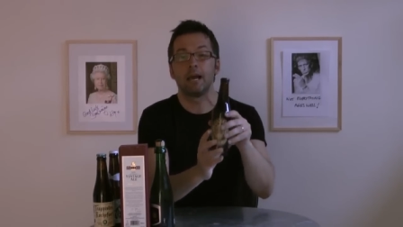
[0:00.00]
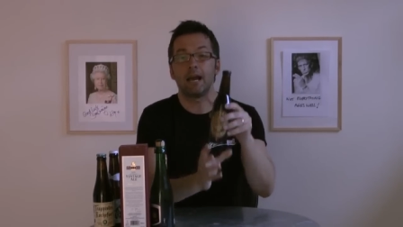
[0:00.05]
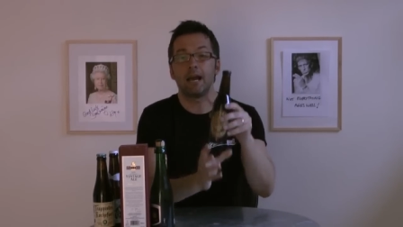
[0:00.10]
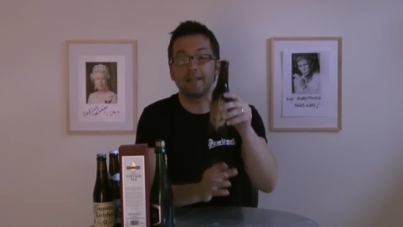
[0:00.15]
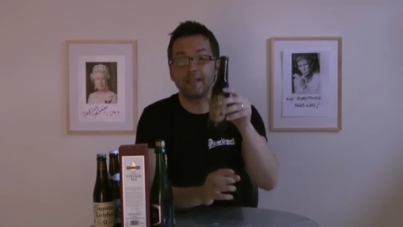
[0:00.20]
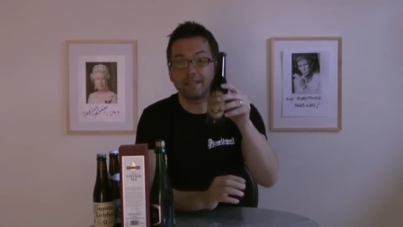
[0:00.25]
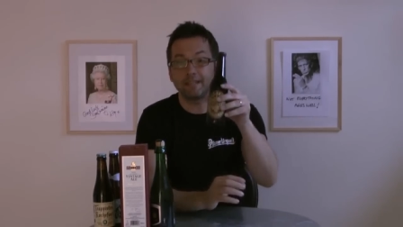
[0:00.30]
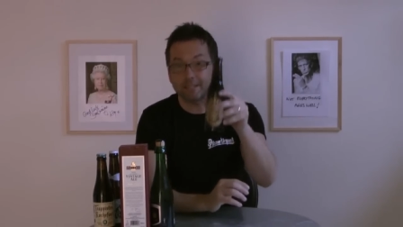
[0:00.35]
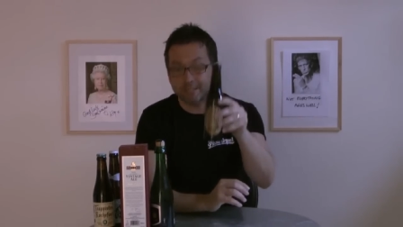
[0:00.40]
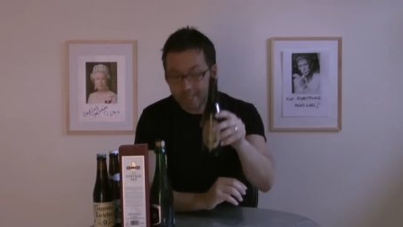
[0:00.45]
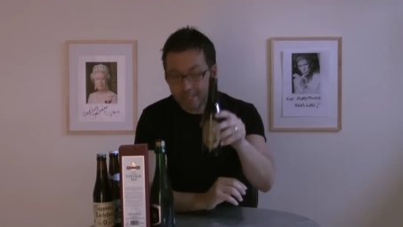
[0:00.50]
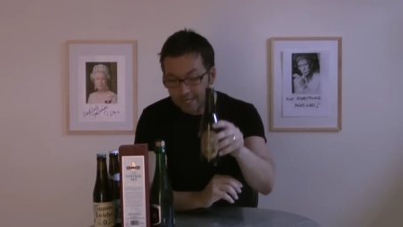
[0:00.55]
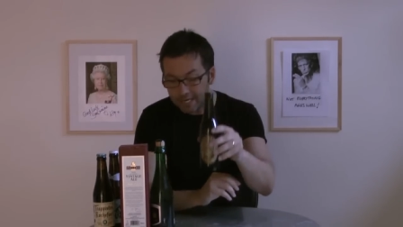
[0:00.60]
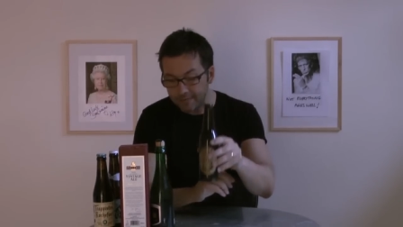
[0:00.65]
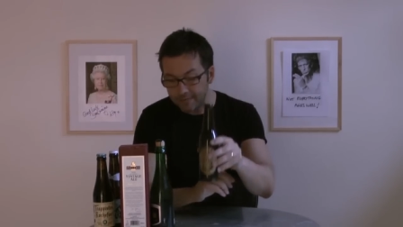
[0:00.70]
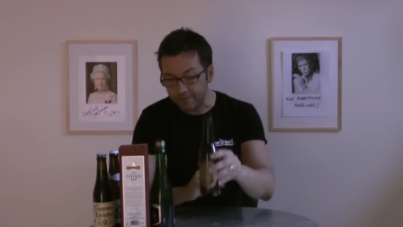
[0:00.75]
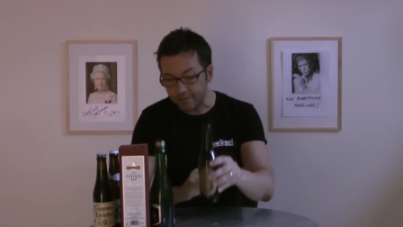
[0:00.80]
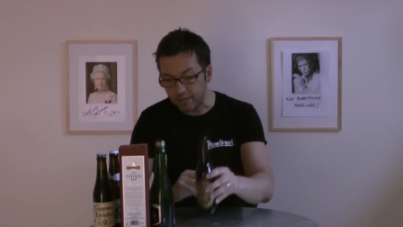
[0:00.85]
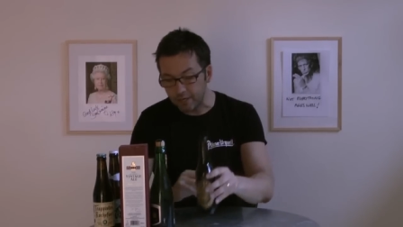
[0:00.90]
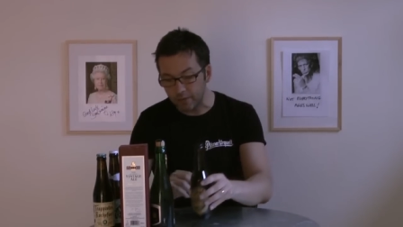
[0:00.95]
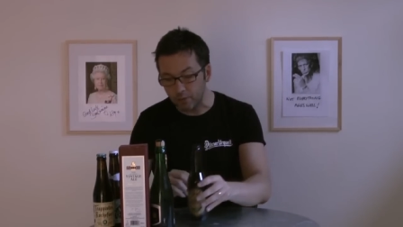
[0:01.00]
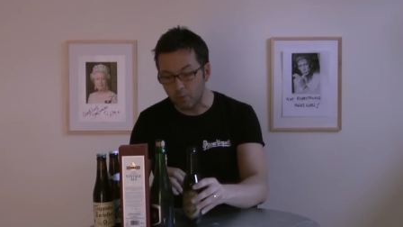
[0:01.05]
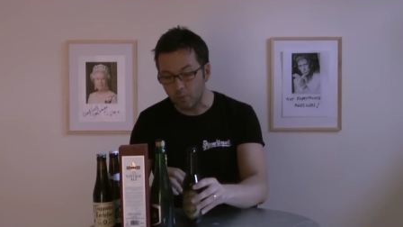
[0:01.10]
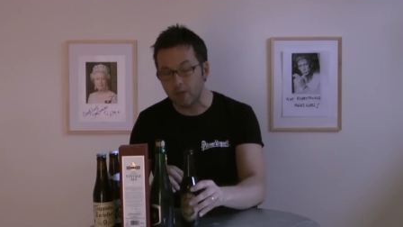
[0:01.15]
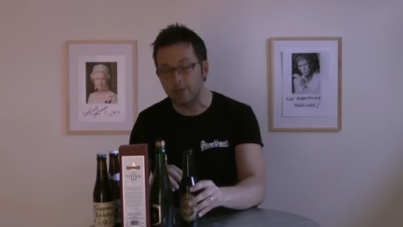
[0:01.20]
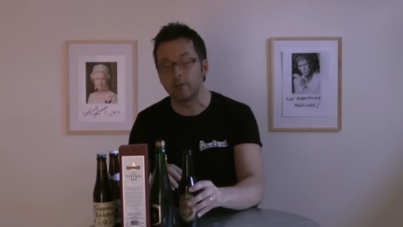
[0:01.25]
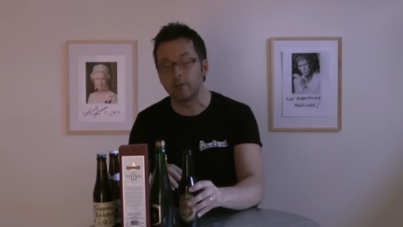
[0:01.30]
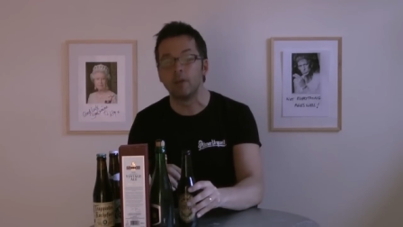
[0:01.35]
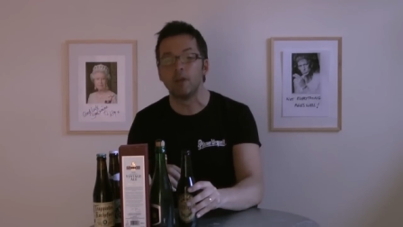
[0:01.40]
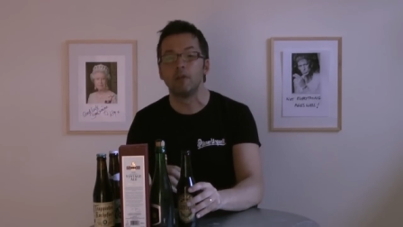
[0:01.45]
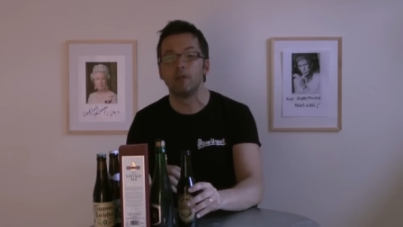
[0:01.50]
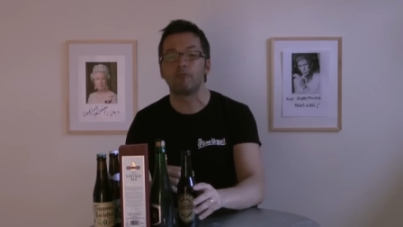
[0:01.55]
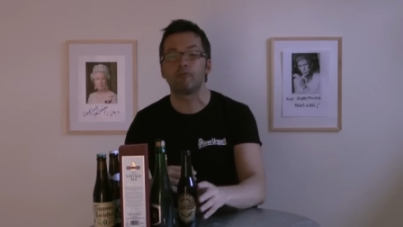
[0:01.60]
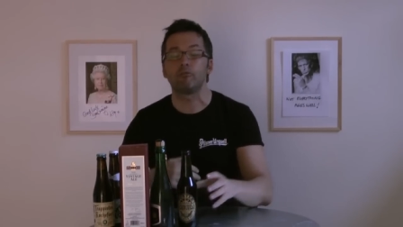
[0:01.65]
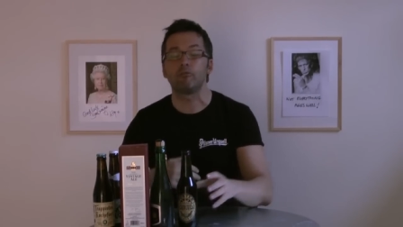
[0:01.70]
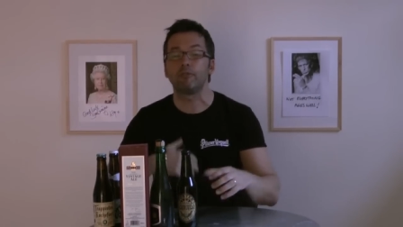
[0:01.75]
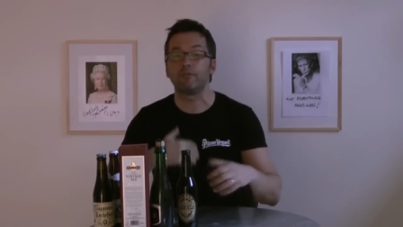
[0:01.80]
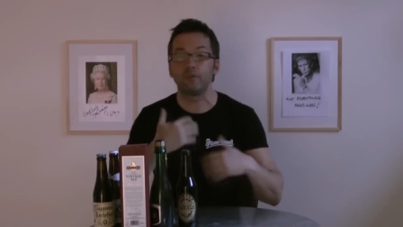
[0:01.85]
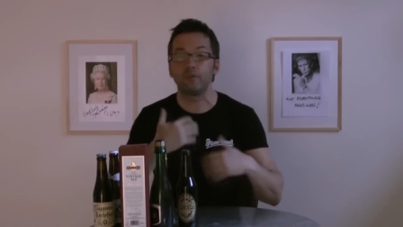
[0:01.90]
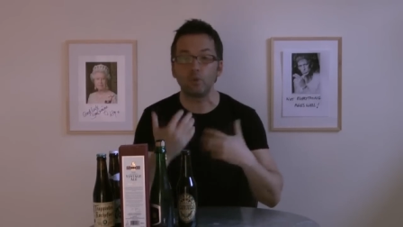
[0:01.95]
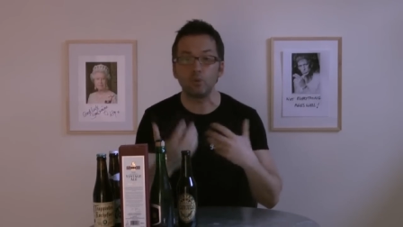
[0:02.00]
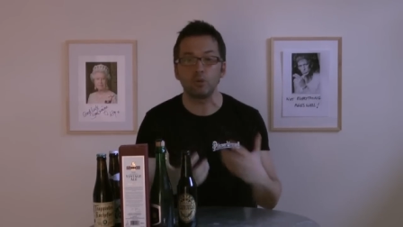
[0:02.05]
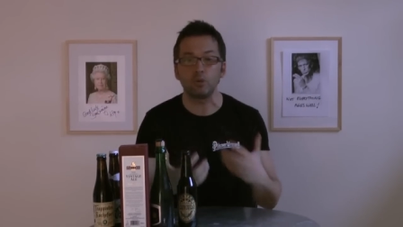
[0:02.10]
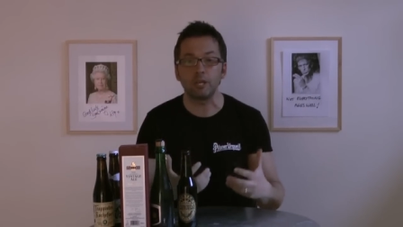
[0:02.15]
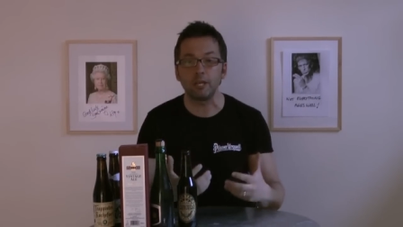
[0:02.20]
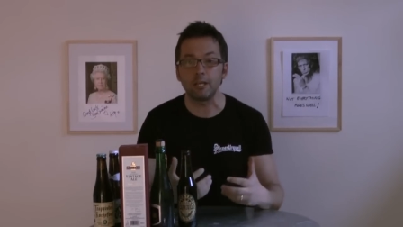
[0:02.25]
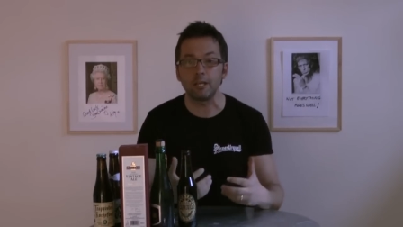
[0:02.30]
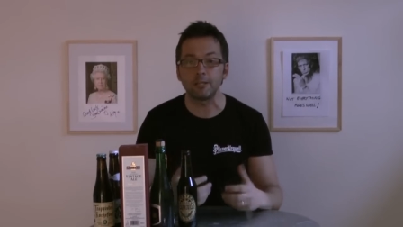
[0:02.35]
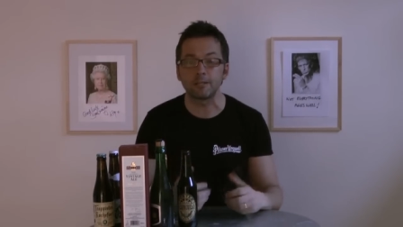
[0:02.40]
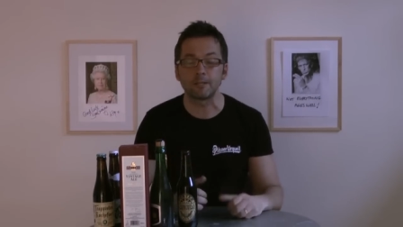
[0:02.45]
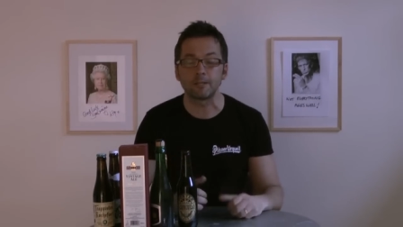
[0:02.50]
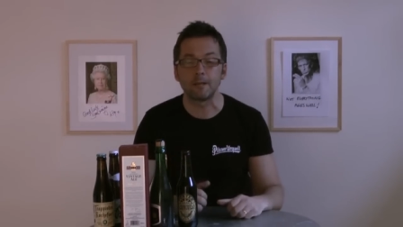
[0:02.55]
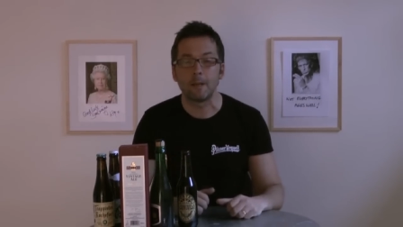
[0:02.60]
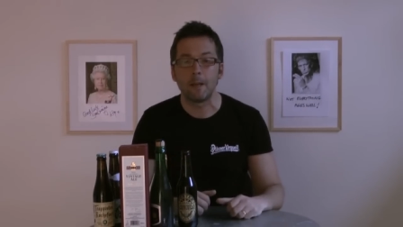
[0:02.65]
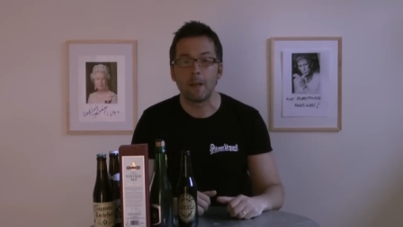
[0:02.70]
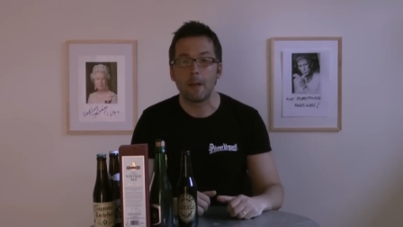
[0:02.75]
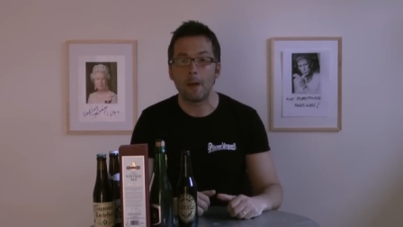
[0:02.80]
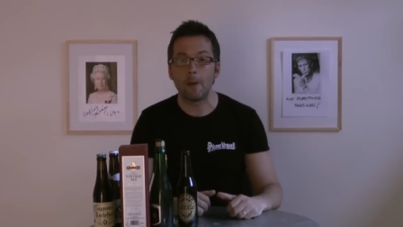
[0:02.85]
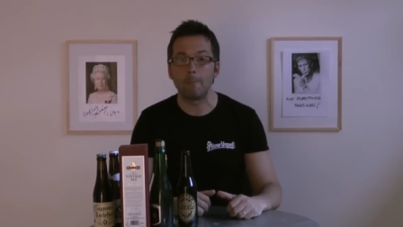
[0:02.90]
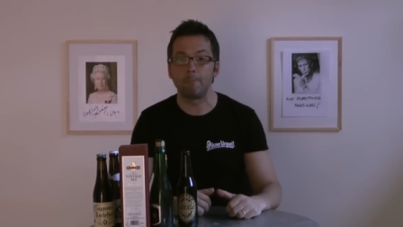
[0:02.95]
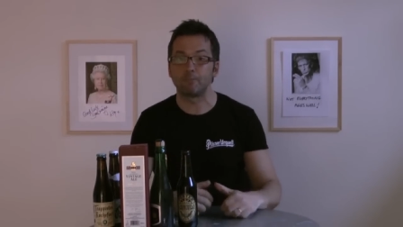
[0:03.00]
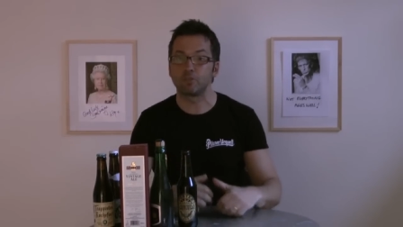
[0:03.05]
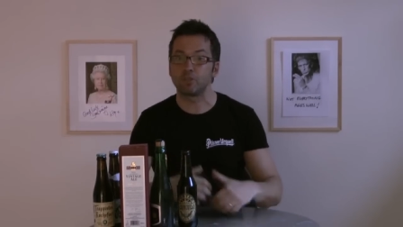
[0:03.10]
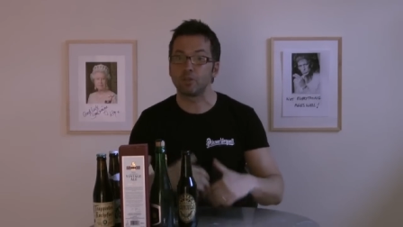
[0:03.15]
and then save the other one for a few years um,